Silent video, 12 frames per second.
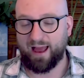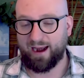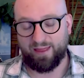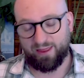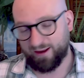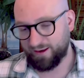I
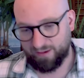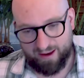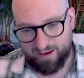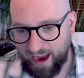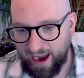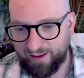think is
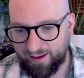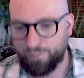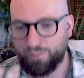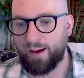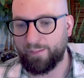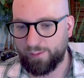highly
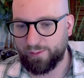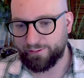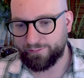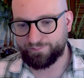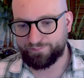improbable.